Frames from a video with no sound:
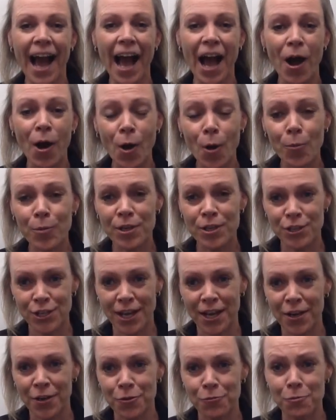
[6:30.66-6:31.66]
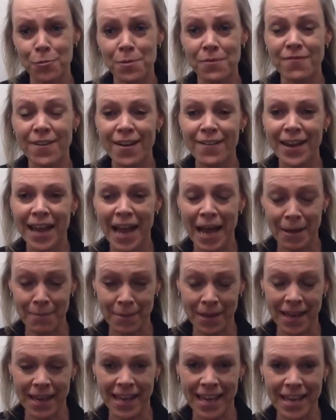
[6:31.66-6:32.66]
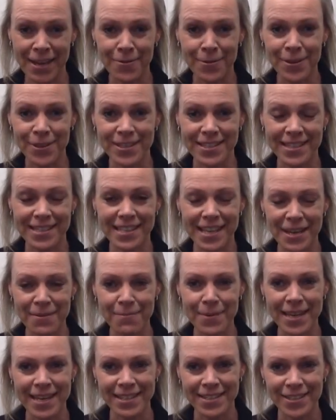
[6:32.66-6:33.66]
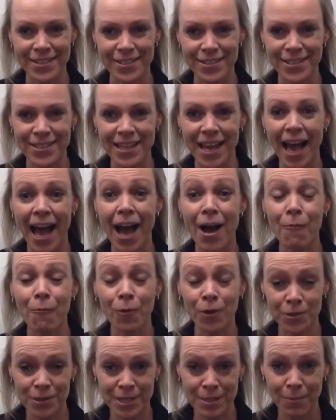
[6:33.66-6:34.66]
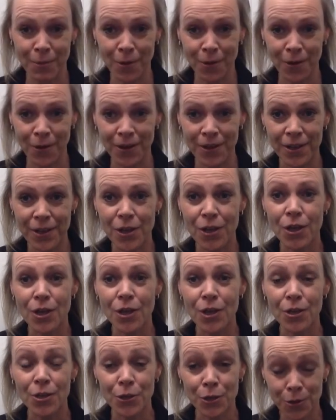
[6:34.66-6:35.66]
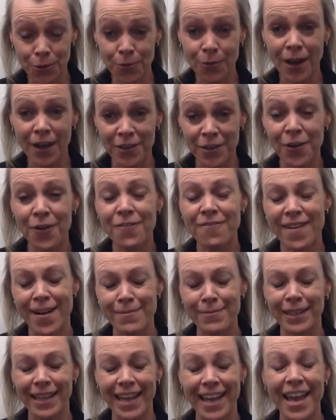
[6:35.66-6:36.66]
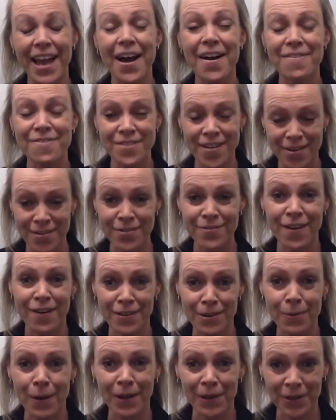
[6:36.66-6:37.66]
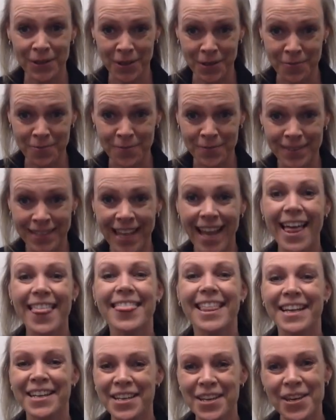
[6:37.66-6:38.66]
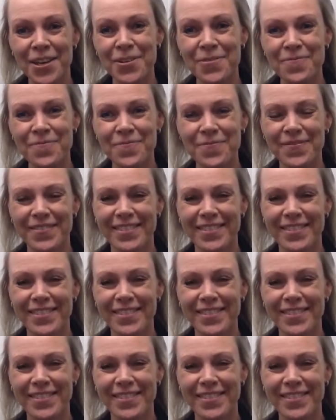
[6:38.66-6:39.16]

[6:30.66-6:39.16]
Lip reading: I hope your child will be very happy here with us at St Peter's, and once more, you and your family are very, very welcome. Thank you.